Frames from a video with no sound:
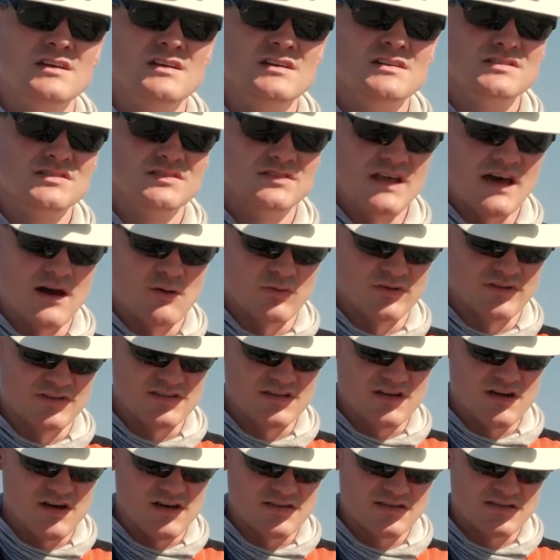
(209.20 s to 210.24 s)
So now we'll
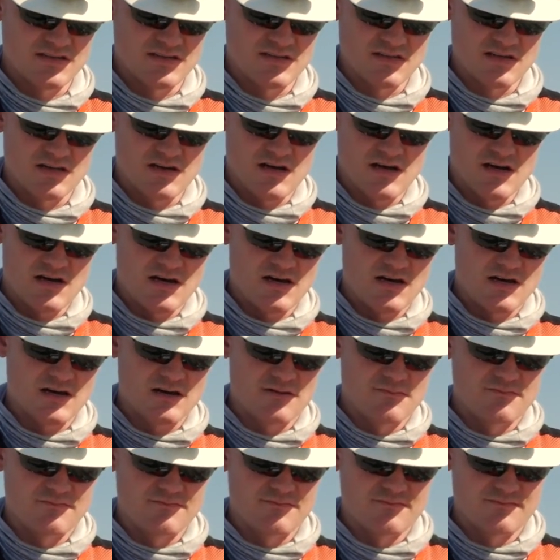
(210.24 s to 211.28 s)
discuss
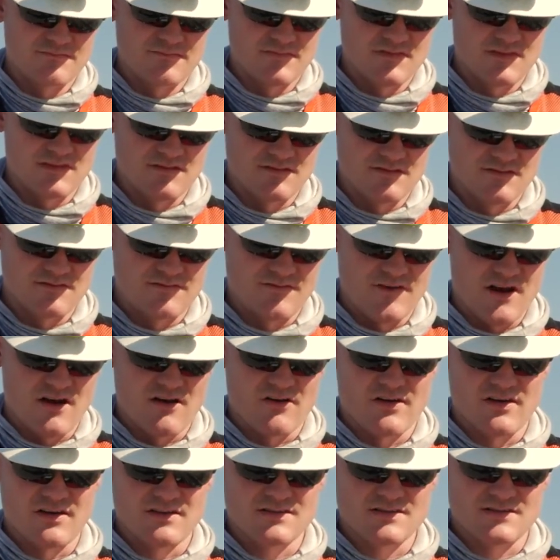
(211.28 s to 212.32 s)
the
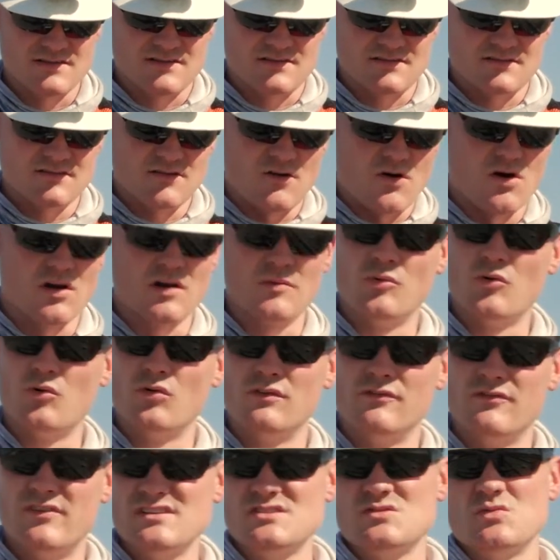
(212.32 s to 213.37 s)
various audible
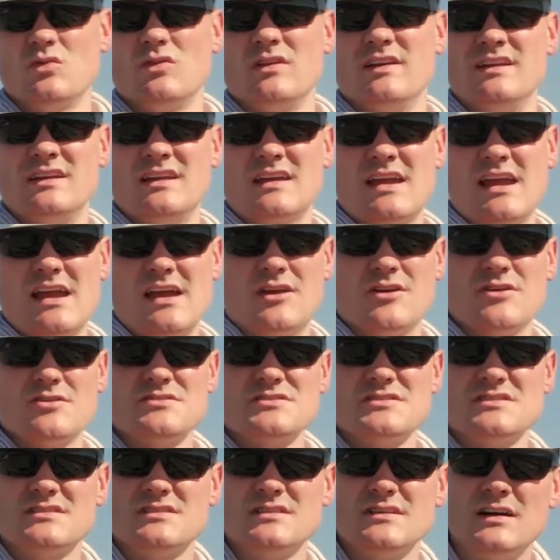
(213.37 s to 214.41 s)
and visual
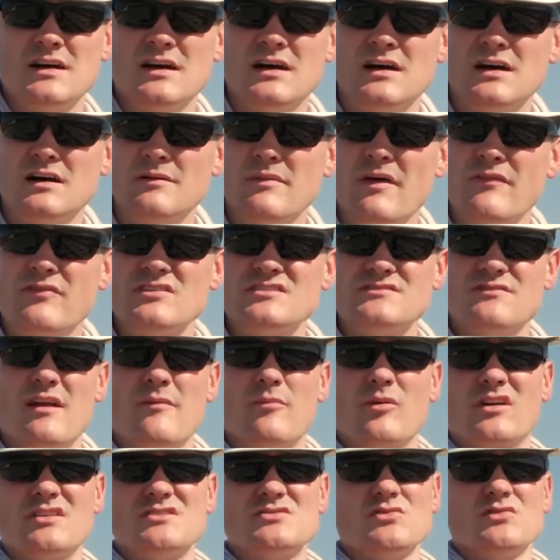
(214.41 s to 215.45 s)
indicators that these
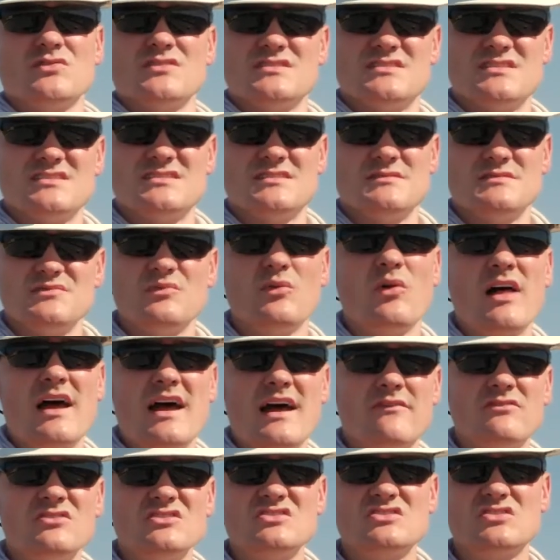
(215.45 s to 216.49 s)
vapor control systems will
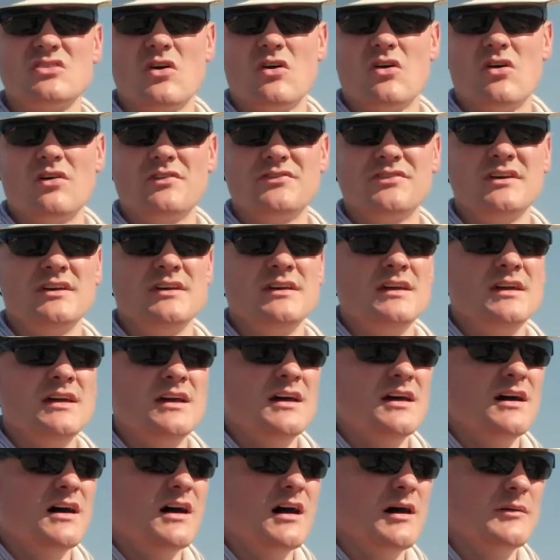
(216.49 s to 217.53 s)
have installed
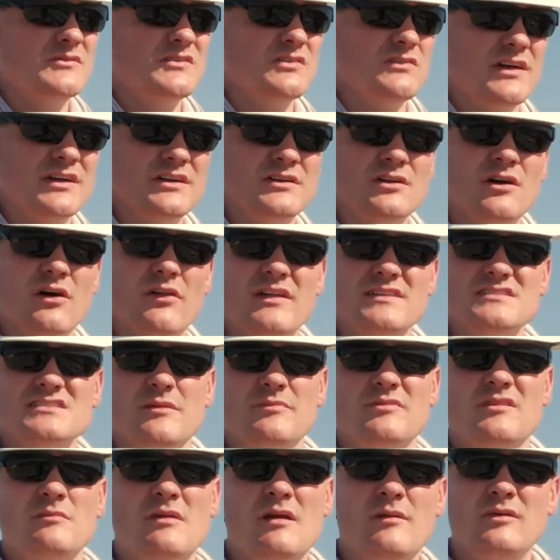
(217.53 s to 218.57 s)
to let you know that
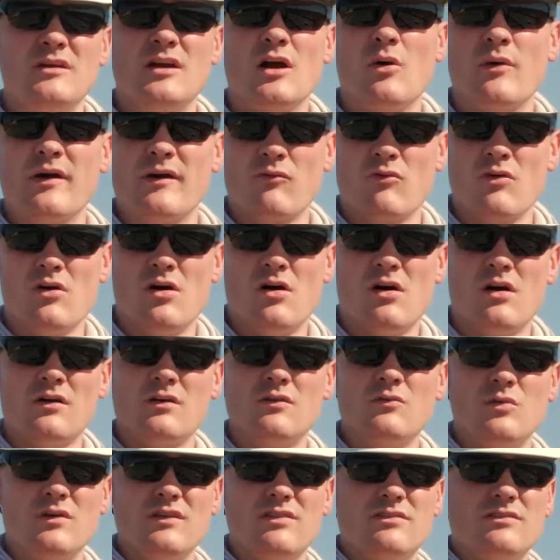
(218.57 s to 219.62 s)
something may be going
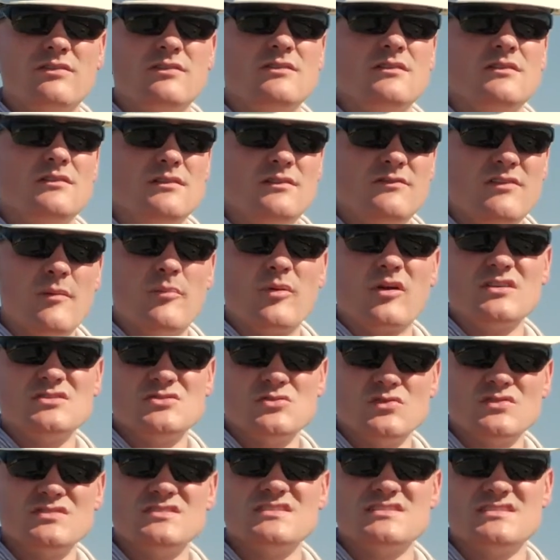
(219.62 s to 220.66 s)
wrong with the vapor
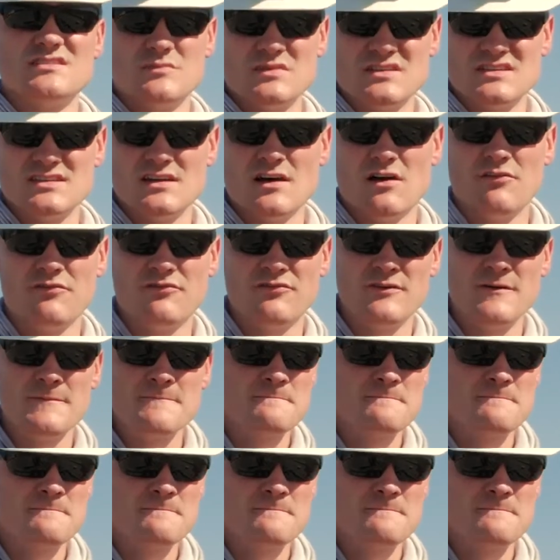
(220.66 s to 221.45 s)
control system itself.